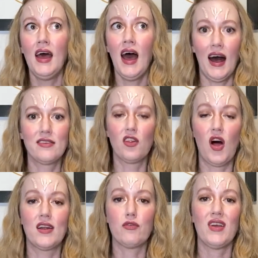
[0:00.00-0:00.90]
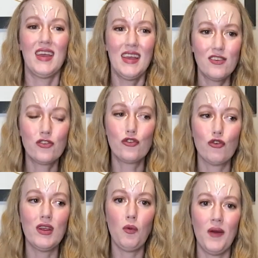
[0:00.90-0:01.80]
has a lot of
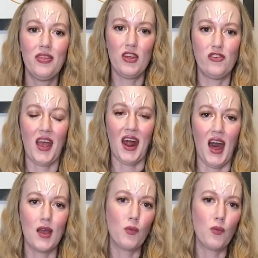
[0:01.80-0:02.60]
history with the Jedi,